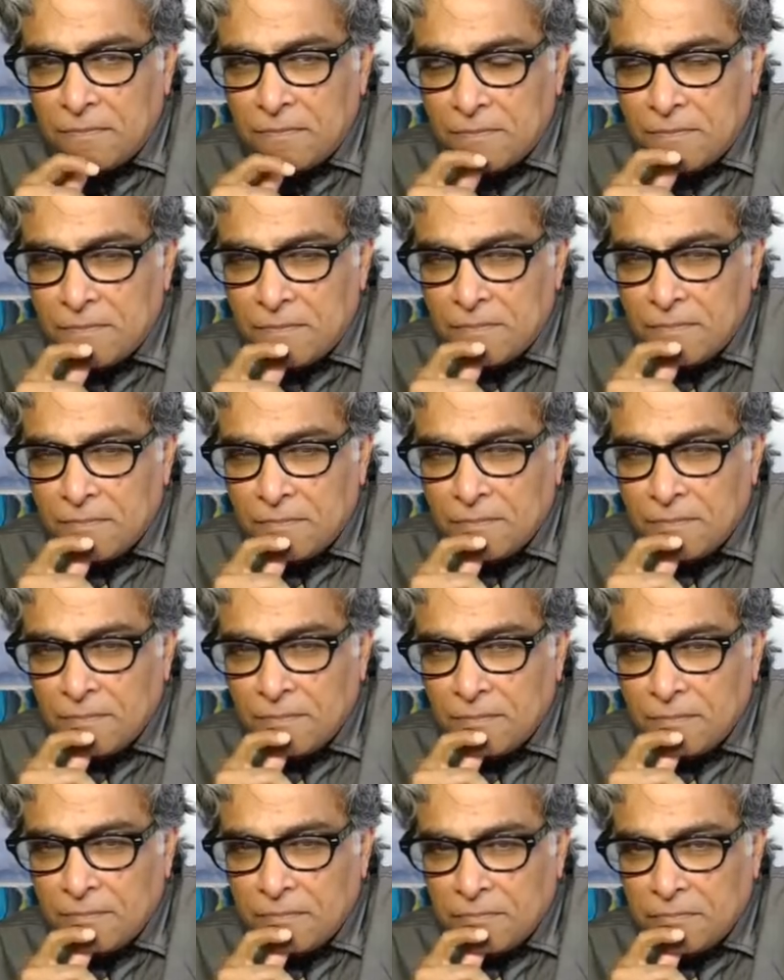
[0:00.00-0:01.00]

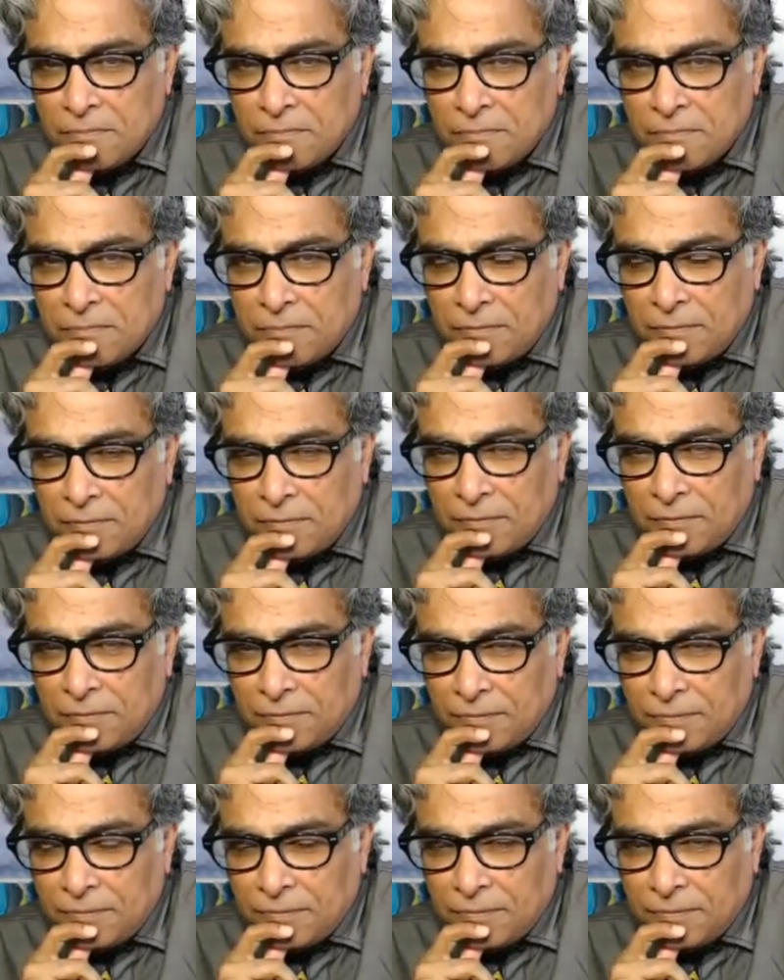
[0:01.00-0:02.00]

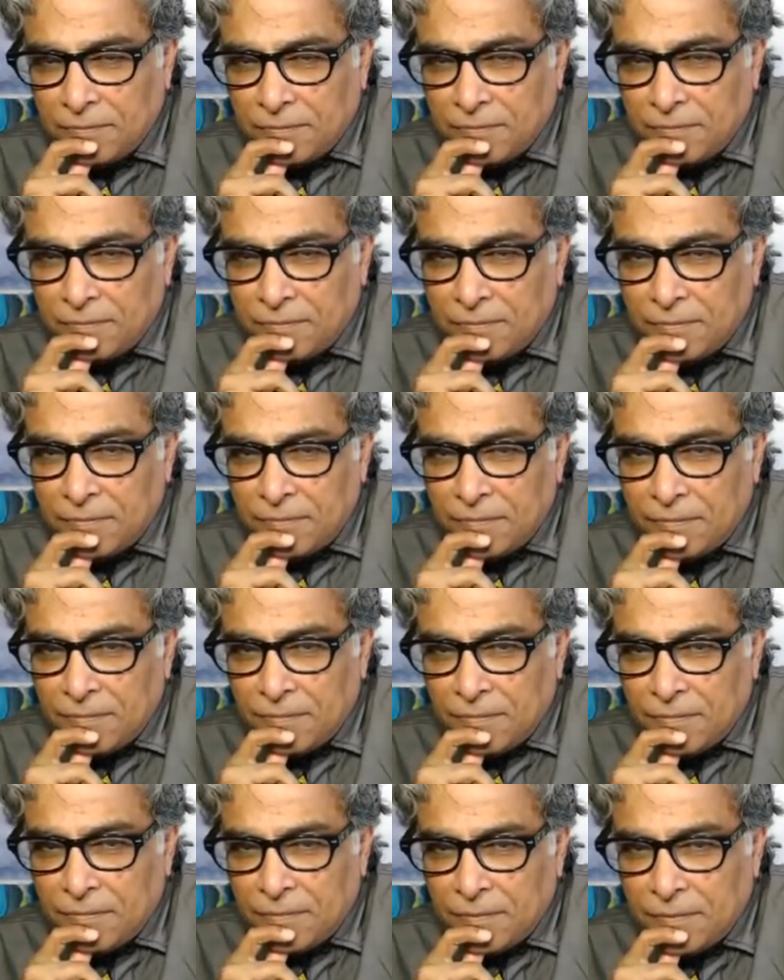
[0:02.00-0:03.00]

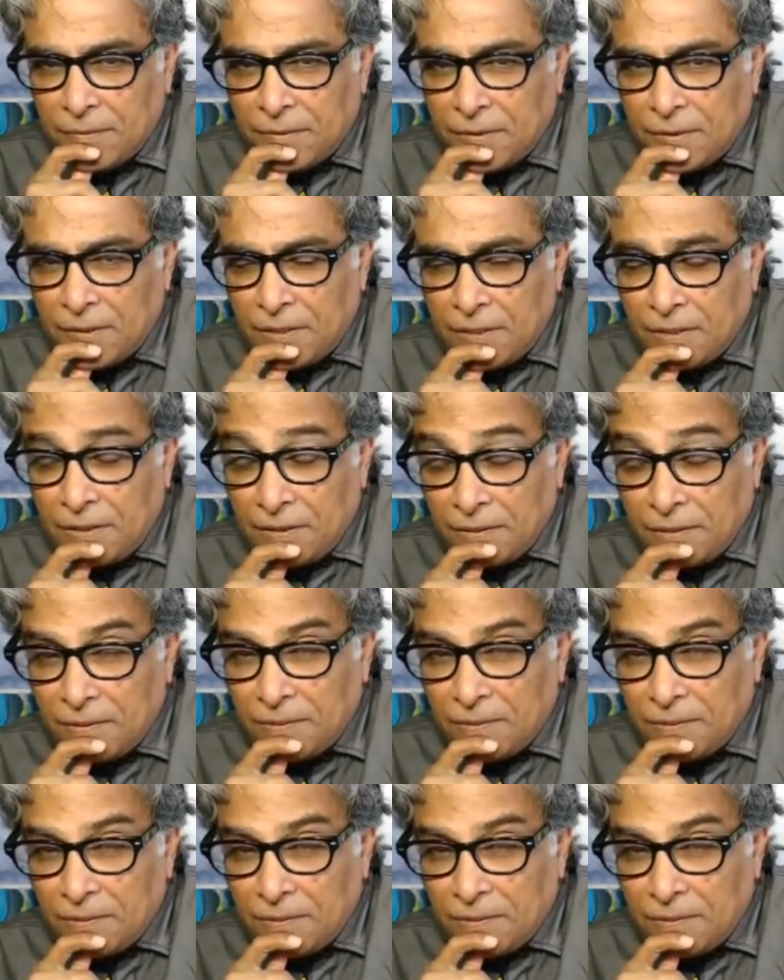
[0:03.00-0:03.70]
(not speaking)